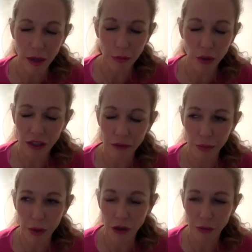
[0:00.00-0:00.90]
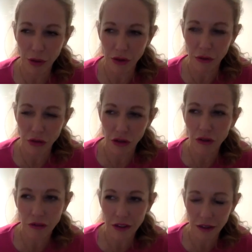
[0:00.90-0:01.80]
burning books or
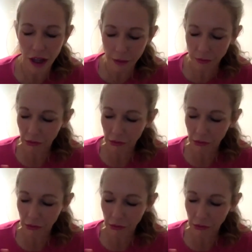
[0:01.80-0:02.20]
journals is like,